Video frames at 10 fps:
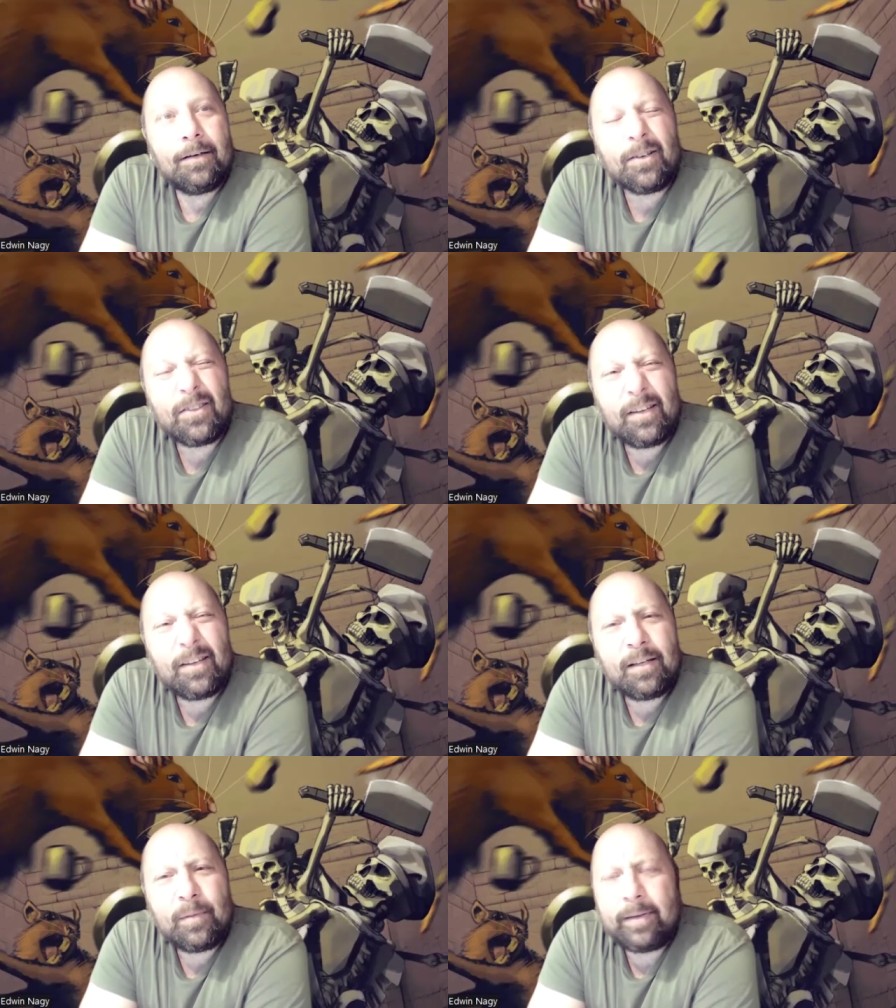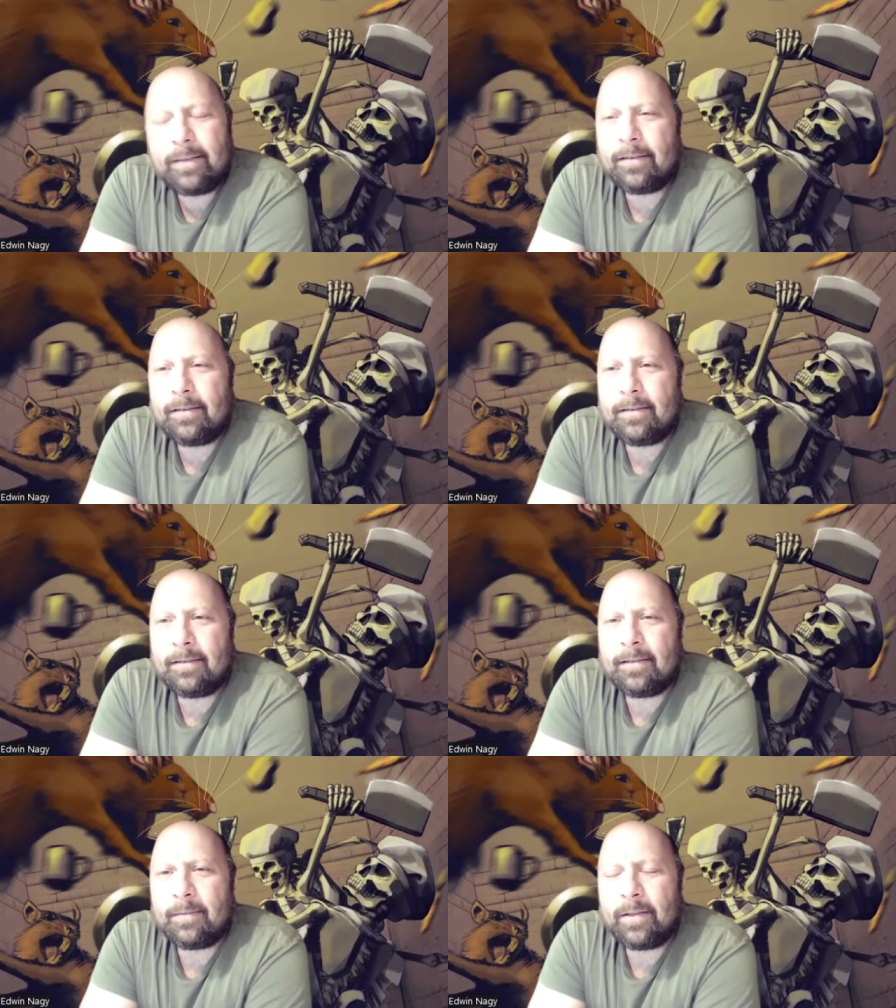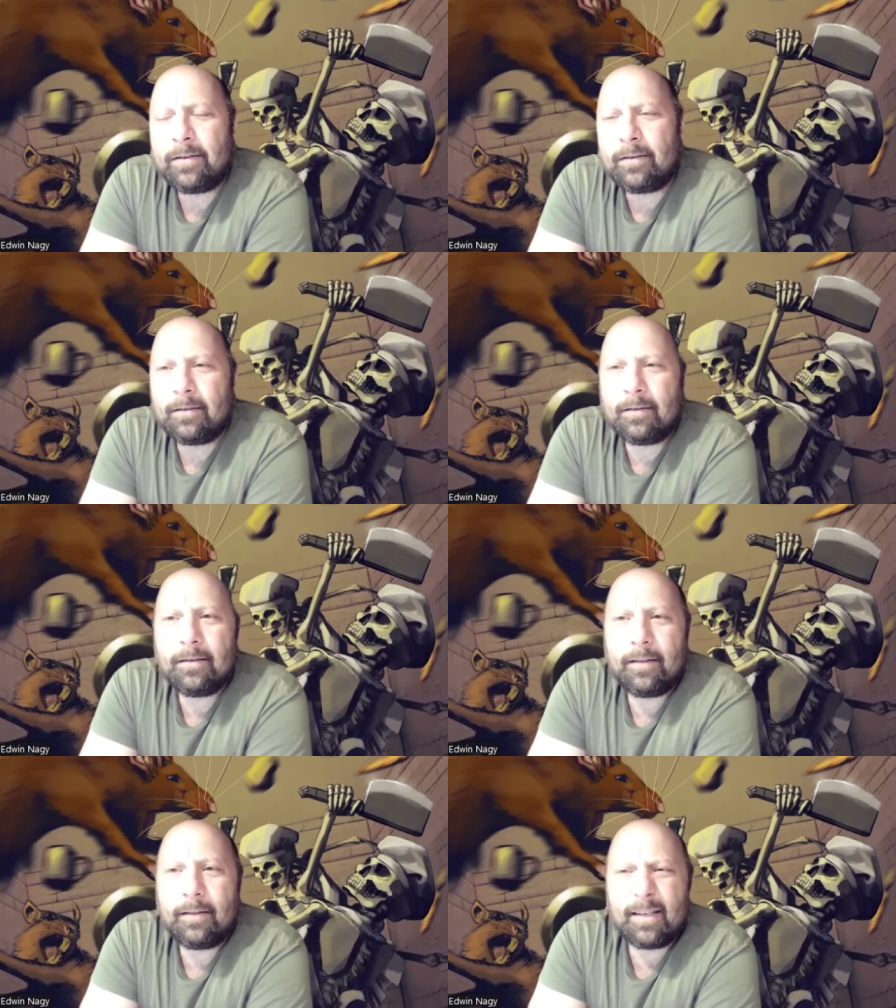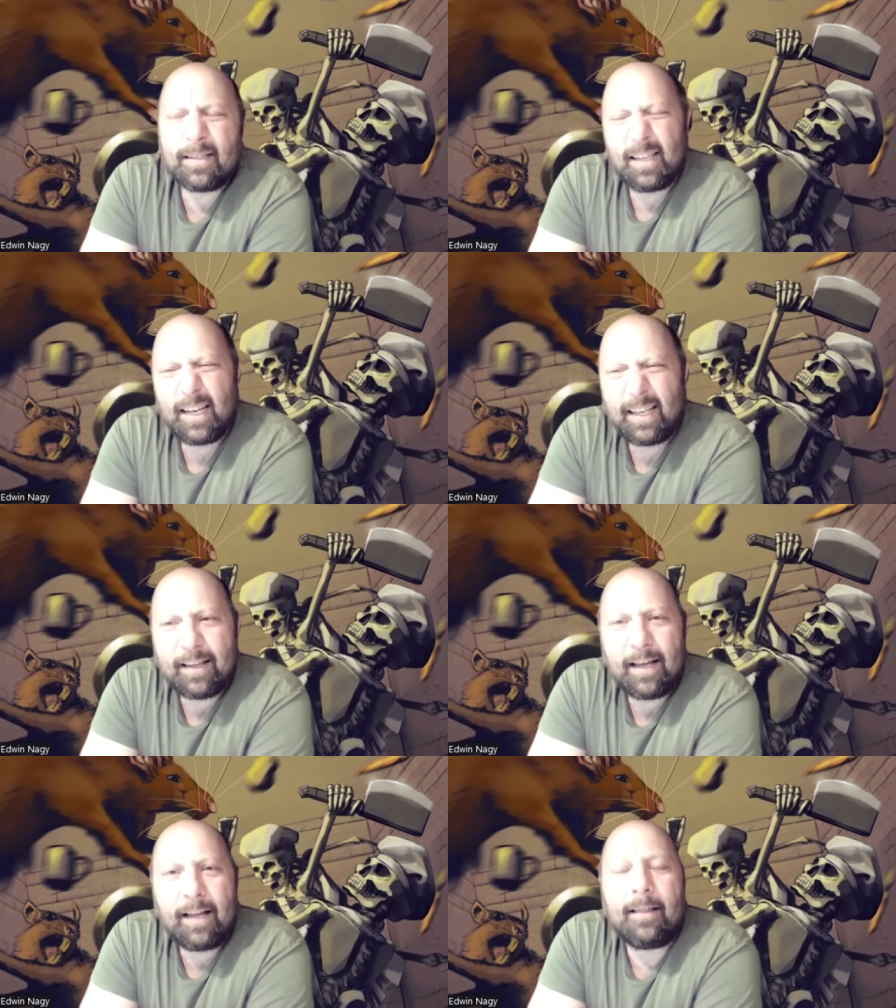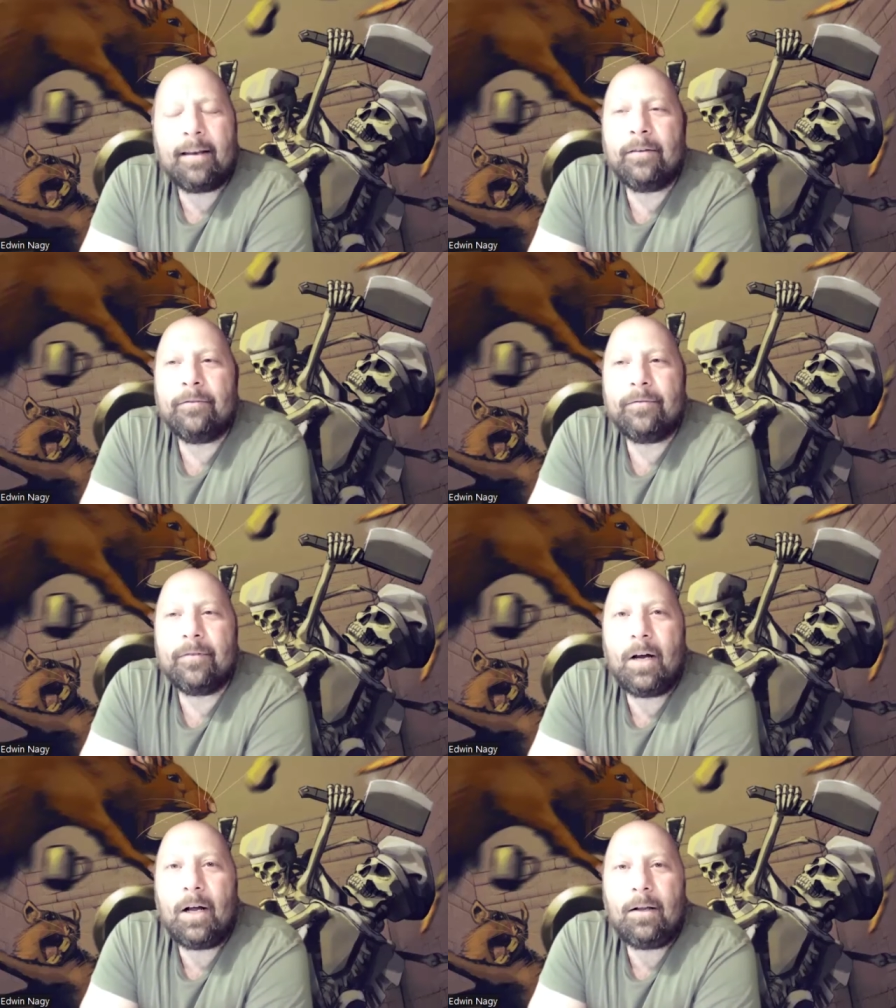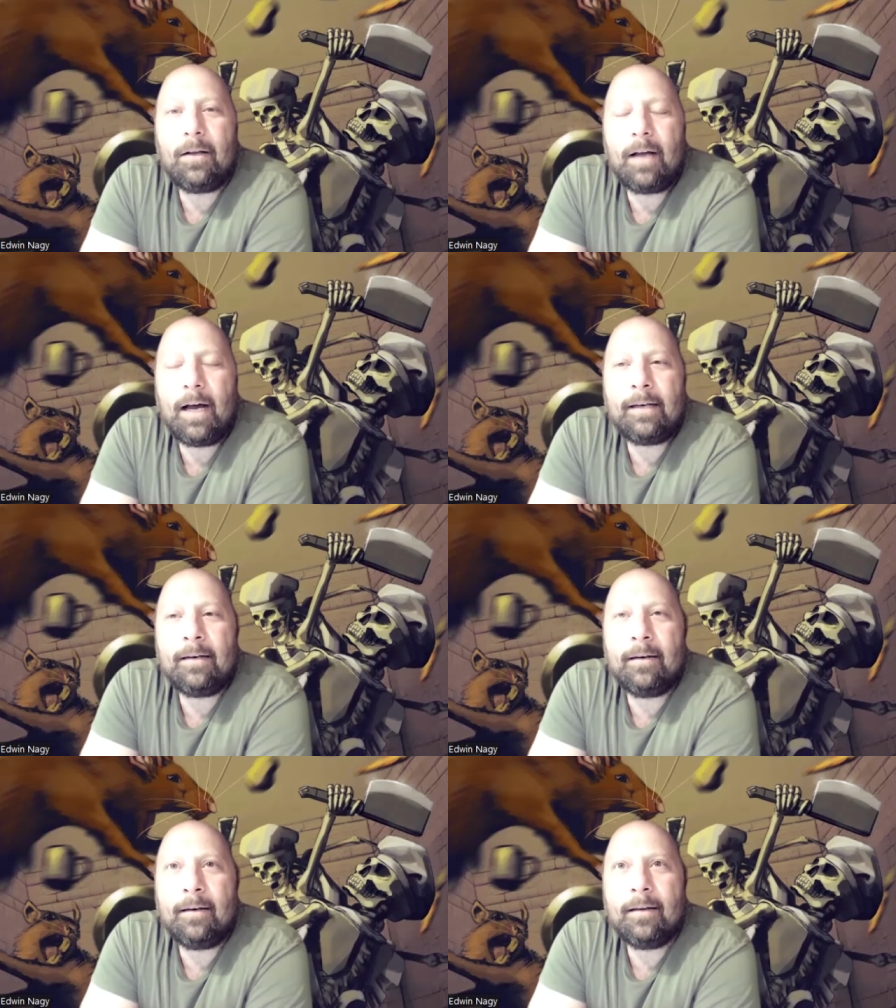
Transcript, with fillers: earth elementals and some other things like that that have all gotten